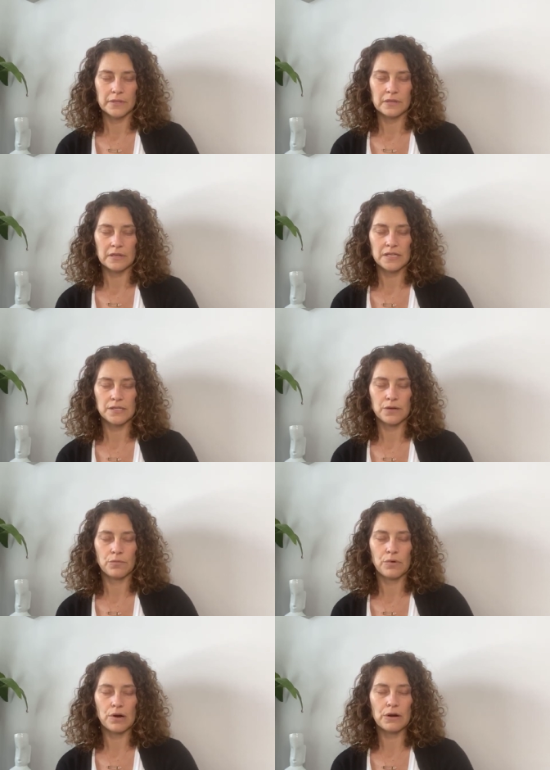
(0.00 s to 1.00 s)
Is it
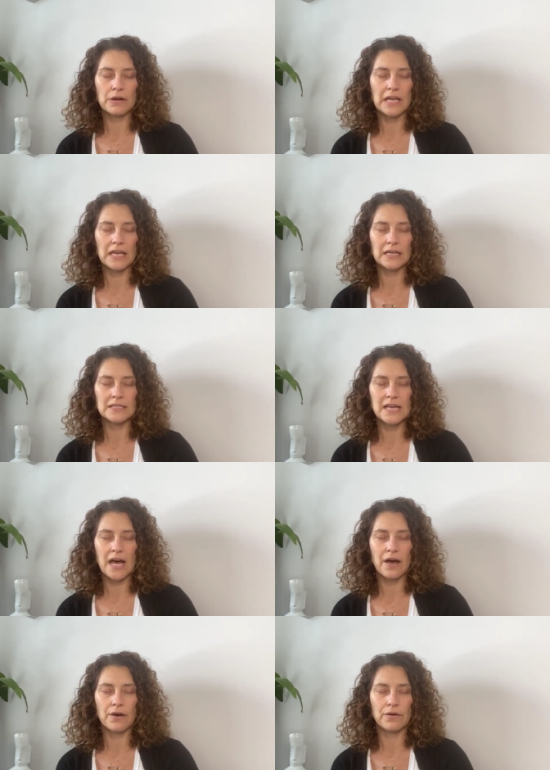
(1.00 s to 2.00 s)
worry,
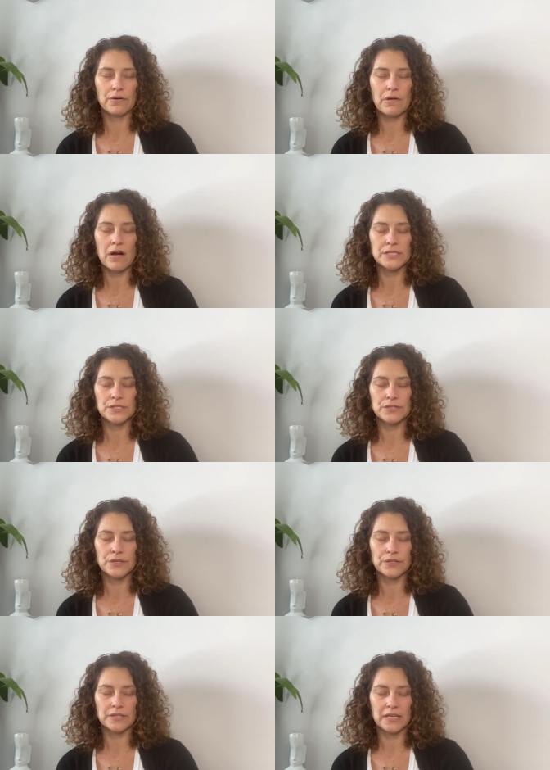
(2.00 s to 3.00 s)
doubt, or
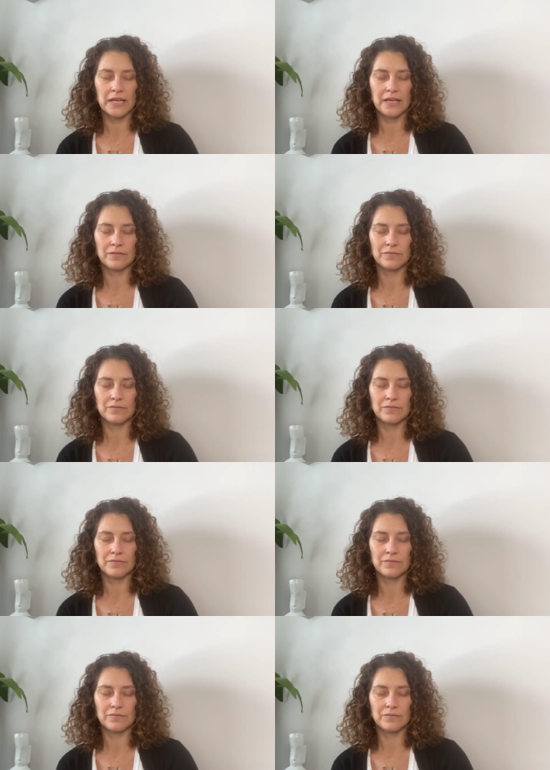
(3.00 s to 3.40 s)
uncertainty?